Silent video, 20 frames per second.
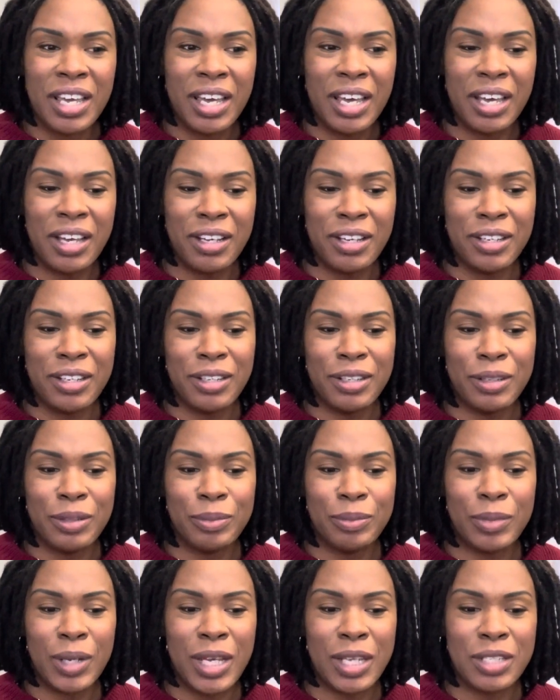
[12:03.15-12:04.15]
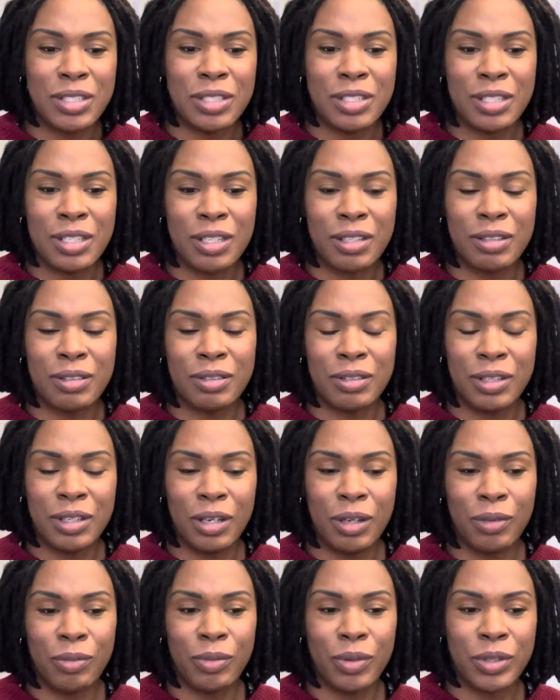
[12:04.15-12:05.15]
I
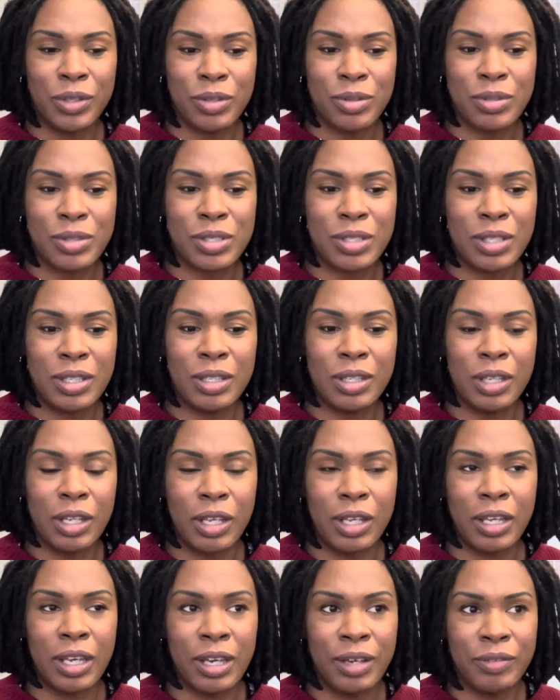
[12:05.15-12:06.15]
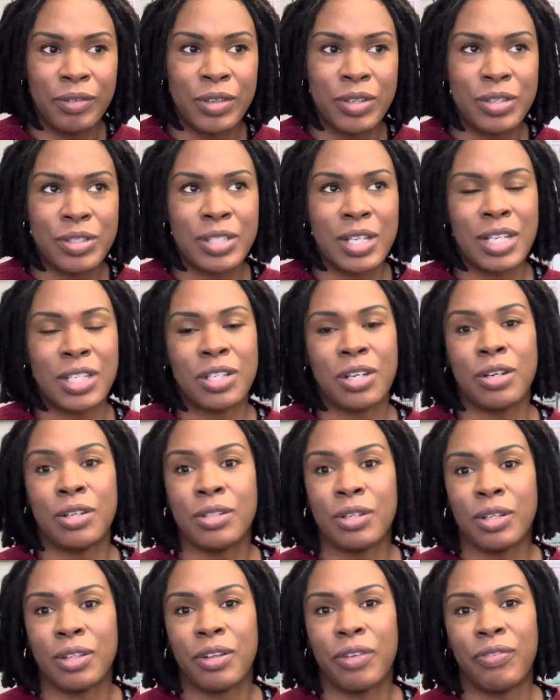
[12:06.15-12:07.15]
reduced the covers. I turned
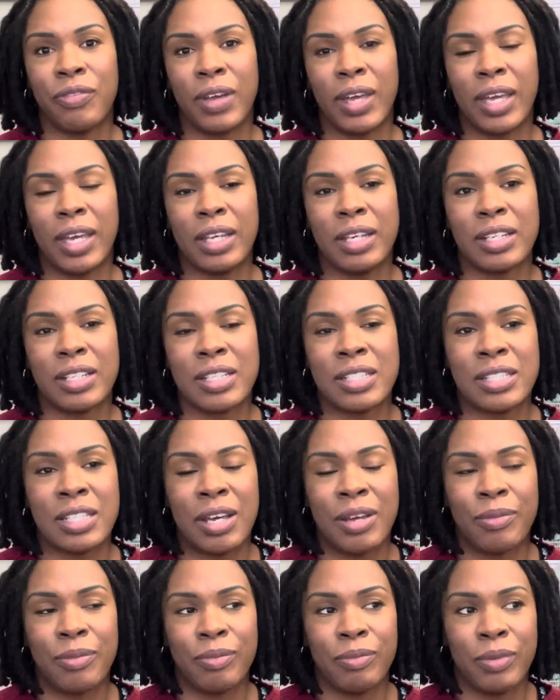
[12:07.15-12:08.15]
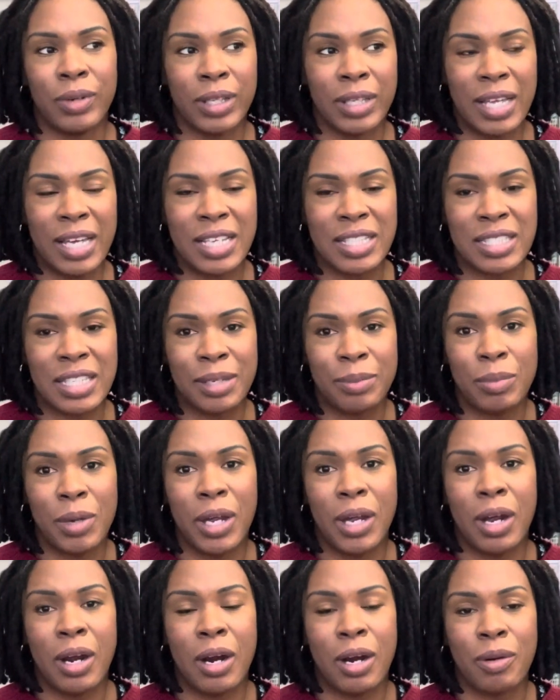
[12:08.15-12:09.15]
on the fan because I realized like my
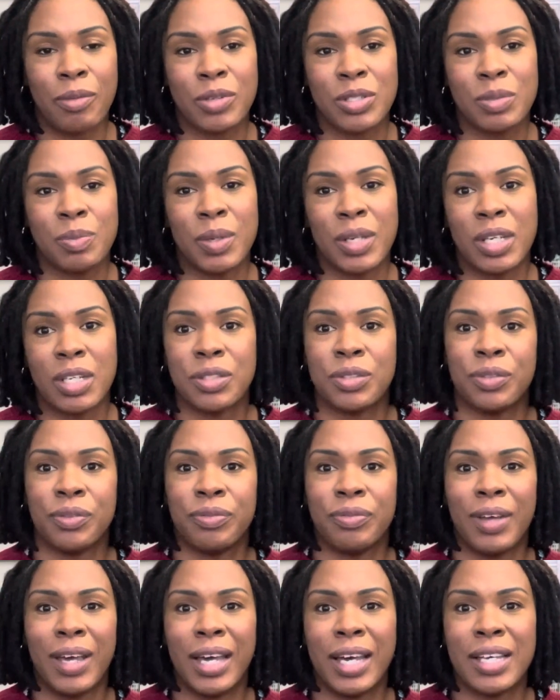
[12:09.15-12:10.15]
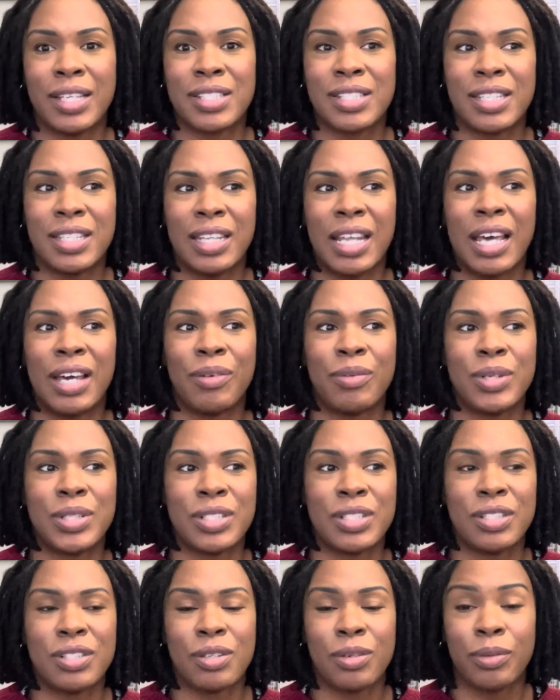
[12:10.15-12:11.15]
heart was beating too fast and that
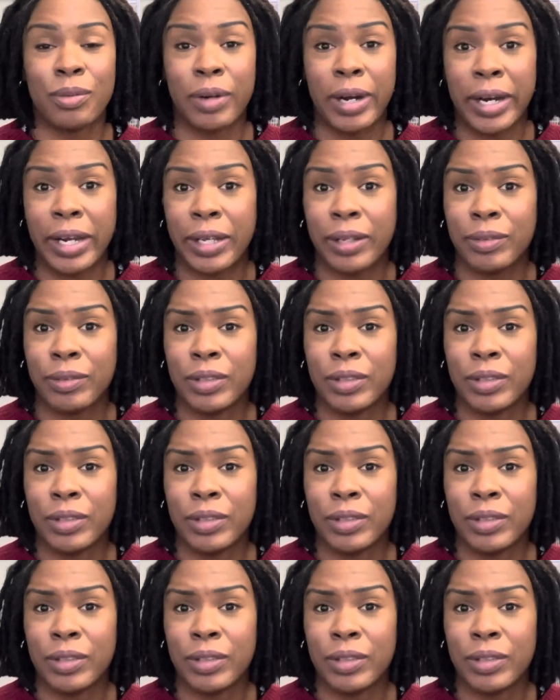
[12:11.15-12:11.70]
wasn't so great.